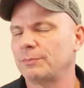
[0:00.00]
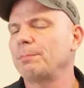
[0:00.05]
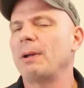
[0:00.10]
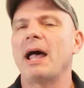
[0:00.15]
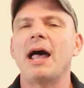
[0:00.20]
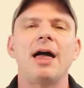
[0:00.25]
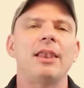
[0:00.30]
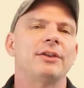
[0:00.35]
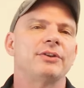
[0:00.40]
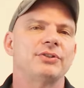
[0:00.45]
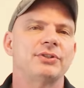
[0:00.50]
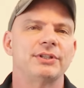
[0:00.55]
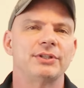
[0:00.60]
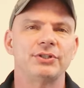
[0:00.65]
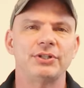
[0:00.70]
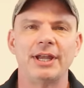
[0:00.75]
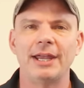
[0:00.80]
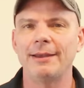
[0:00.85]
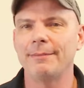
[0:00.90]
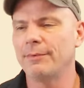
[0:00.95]
Polish the
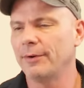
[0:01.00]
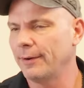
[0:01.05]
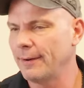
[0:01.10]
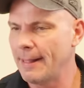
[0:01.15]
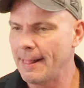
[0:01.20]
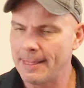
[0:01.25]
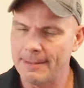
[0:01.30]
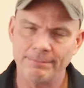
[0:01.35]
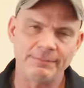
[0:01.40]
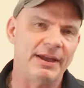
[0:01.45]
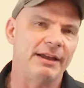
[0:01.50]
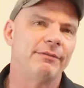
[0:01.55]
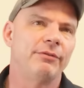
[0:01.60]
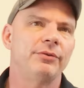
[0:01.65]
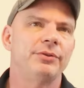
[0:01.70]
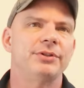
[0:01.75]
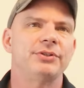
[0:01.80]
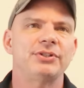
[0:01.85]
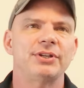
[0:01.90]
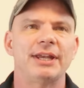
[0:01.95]
chamber,
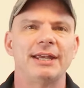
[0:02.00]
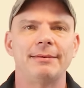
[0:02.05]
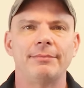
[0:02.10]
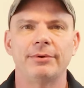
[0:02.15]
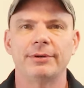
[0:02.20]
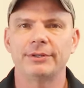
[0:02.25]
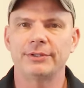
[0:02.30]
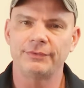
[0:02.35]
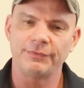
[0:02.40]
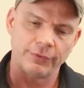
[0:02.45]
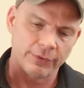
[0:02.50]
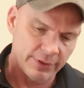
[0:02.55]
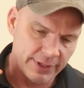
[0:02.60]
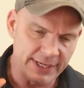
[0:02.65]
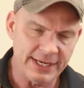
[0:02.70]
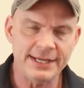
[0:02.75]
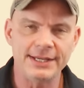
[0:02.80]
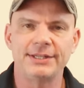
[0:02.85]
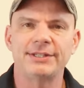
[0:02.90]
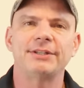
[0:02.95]
bevel the chamber
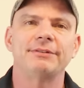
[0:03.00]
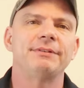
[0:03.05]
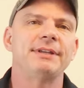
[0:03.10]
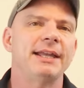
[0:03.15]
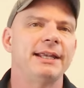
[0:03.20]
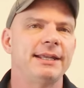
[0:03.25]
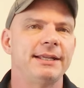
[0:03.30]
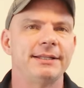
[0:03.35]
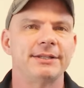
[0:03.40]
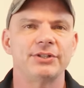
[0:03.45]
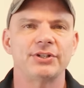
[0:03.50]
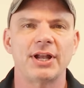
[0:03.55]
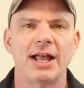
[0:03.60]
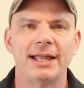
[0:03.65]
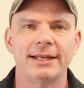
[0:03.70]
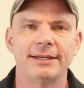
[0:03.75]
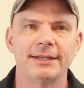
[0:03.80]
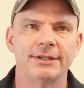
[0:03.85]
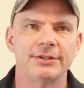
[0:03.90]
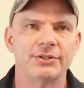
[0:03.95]
for ease of getting the
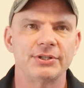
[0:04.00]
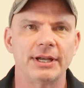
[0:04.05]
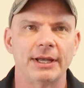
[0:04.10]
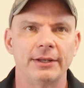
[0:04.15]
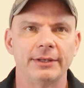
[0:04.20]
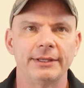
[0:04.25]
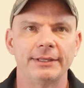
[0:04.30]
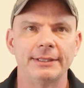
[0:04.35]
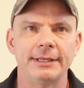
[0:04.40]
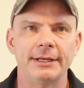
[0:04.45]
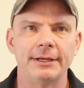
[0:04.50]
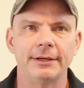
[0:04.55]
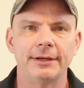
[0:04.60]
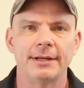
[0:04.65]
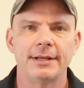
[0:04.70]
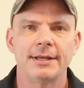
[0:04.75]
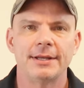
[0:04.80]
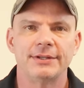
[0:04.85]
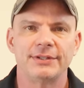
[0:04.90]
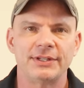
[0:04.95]
shotgun shell in
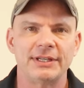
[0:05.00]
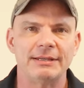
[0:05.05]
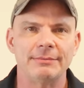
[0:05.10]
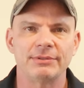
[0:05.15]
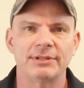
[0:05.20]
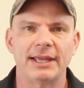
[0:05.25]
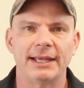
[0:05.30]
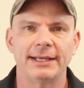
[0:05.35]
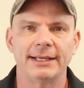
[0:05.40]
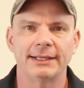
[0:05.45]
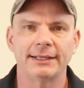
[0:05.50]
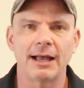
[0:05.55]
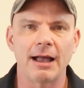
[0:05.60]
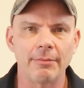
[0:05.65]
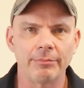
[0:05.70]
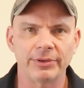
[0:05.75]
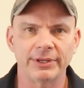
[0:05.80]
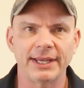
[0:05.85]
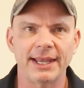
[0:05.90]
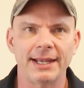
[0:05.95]
there. Seems like a
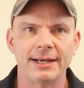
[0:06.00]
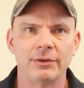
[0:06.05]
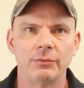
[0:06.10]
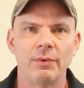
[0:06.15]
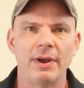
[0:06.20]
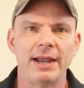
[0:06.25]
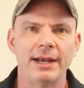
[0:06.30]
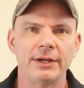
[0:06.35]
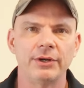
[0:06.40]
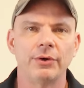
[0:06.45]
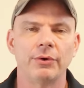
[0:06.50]
complicated way to